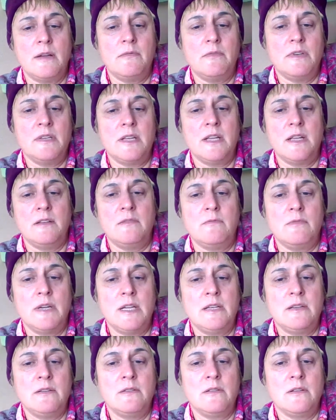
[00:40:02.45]
would take
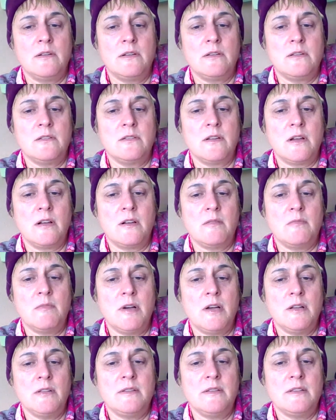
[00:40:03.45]
way too long to talk
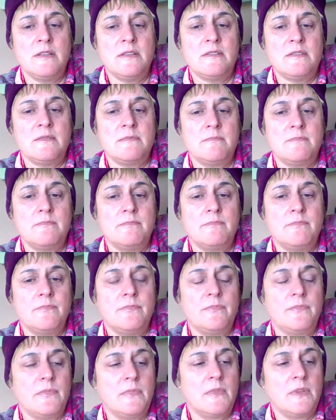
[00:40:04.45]
about this.
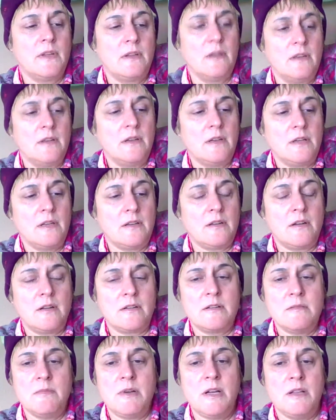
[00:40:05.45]

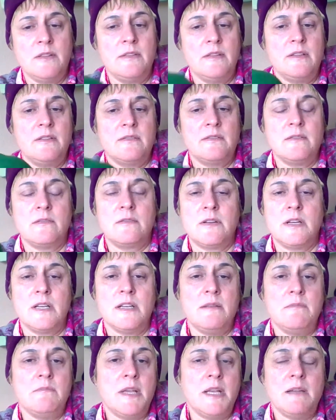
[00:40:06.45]
Talked about this
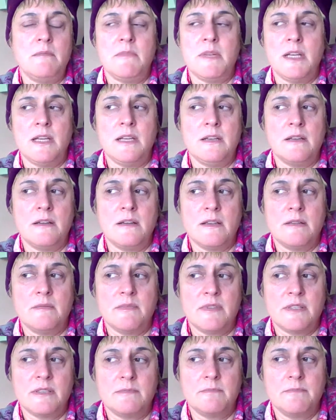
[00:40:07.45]
already many, many
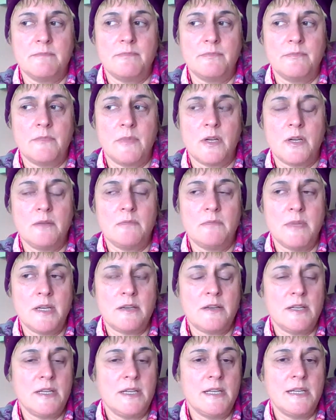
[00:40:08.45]
times, about
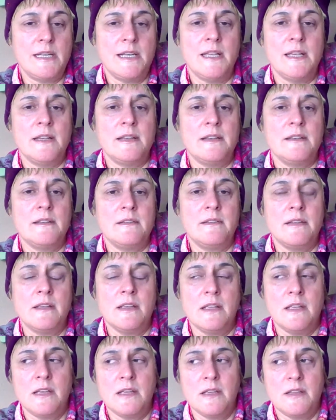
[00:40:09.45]
Mary and Len,
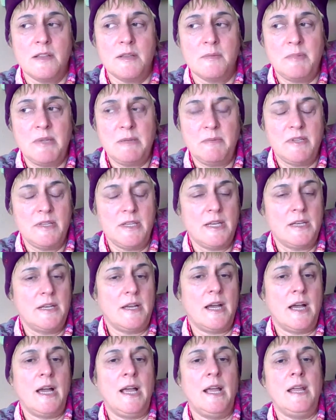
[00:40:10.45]
the people that
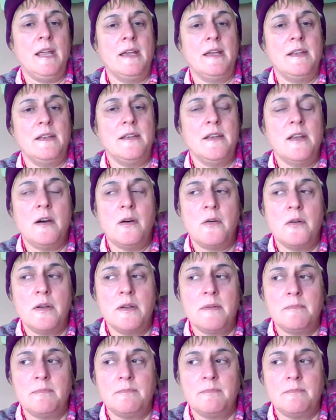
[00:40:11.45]
I had known.